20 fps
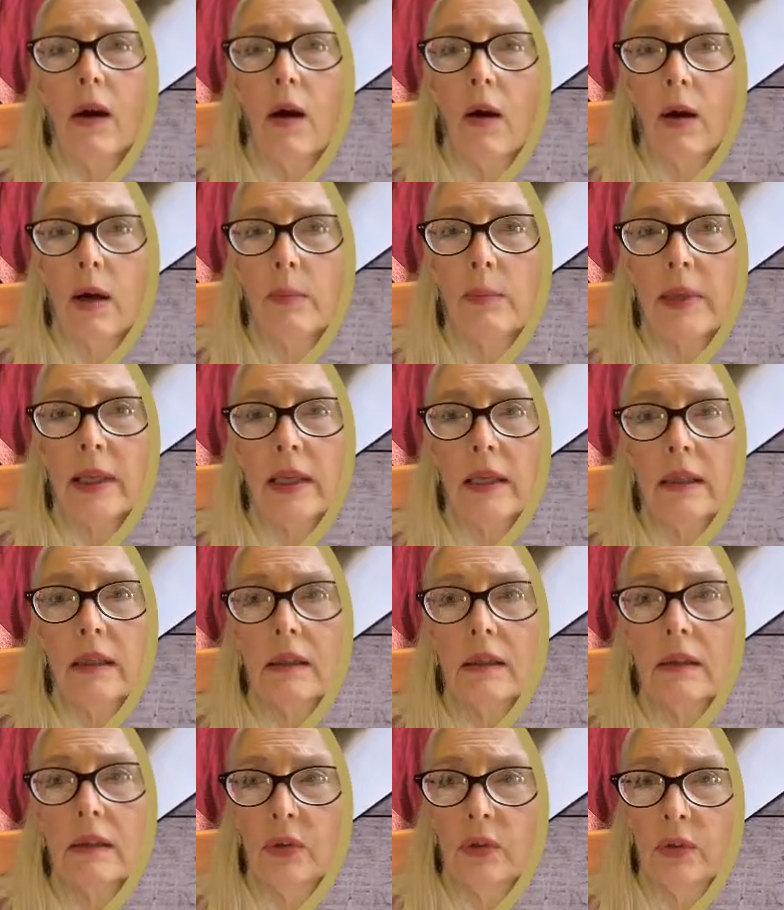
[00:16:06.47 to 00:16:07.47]
army
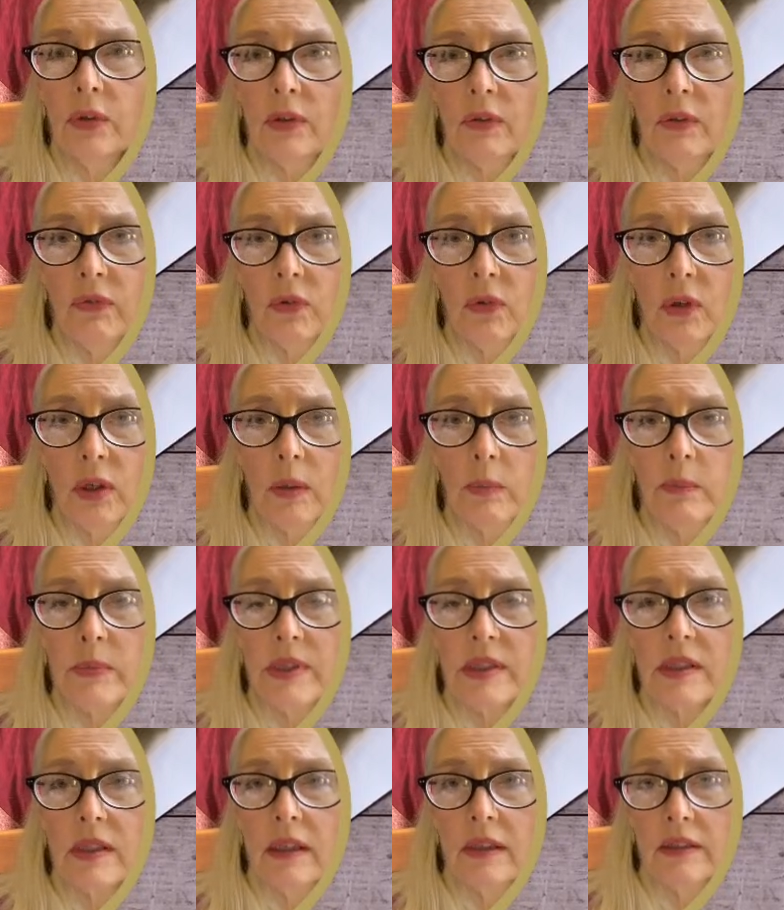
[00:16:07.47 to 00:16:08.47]

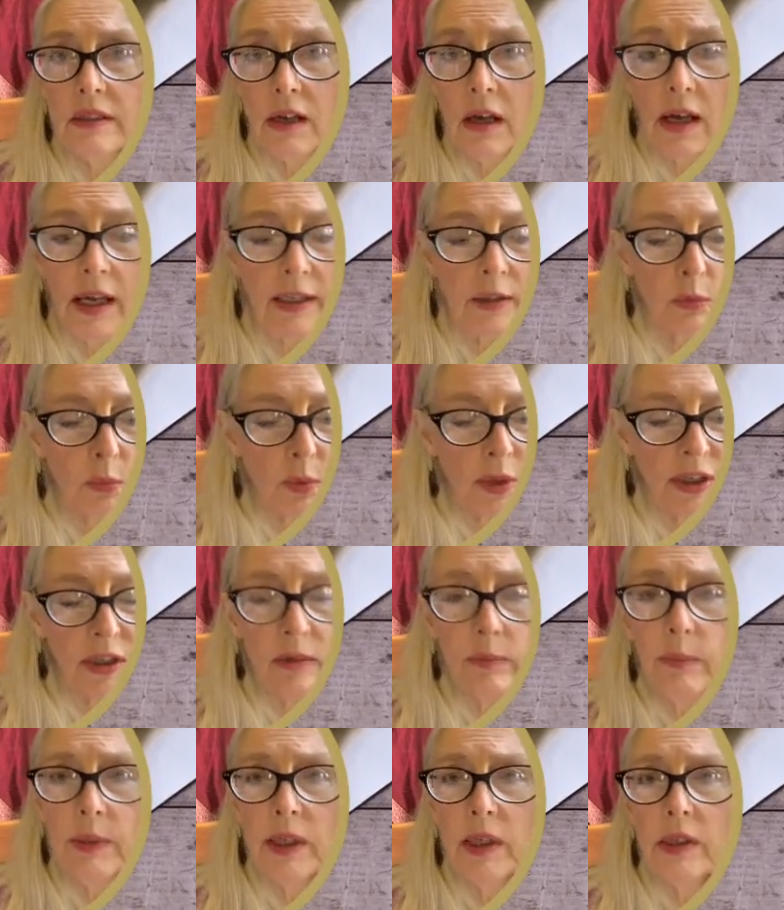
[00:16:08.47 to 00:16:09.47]
uniforms dyed
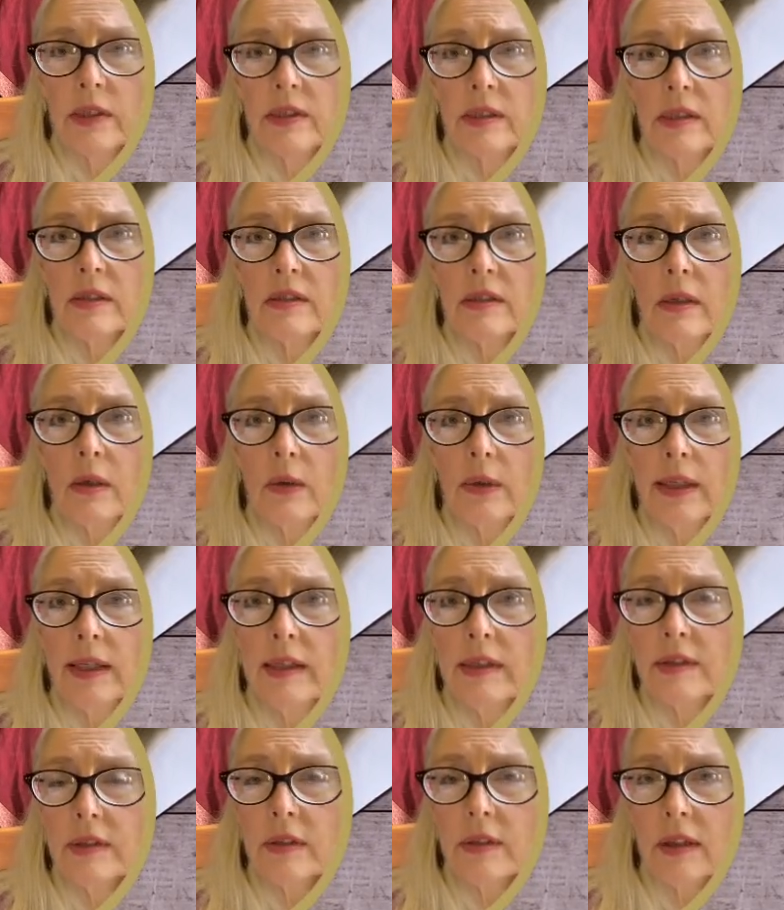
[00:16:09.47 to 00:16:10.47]
with because it's so
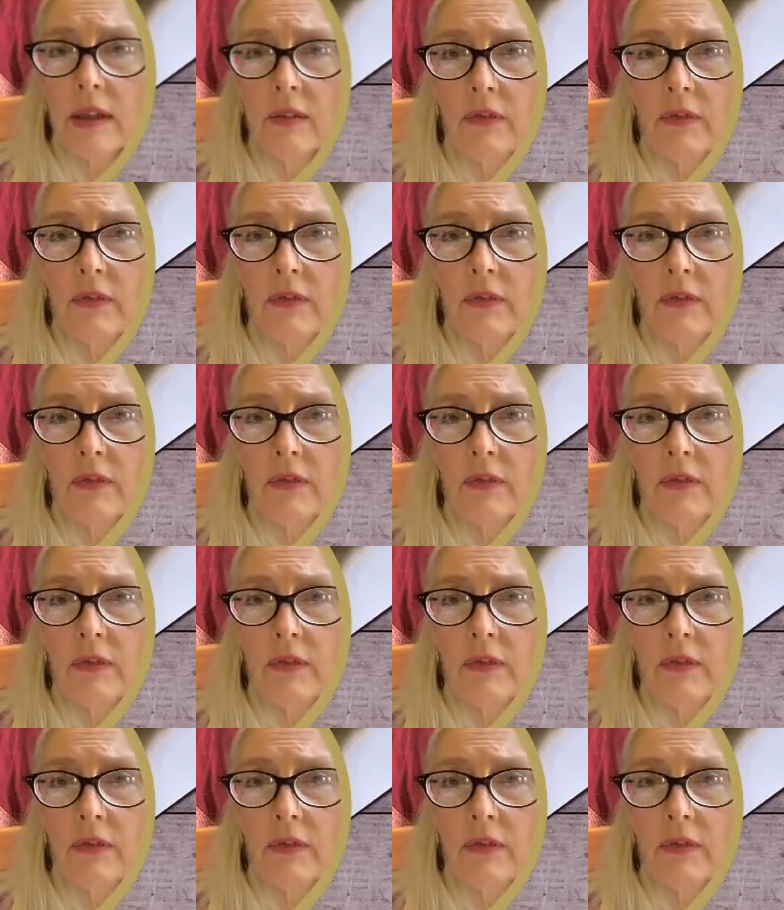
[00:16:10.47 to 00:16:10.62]
easily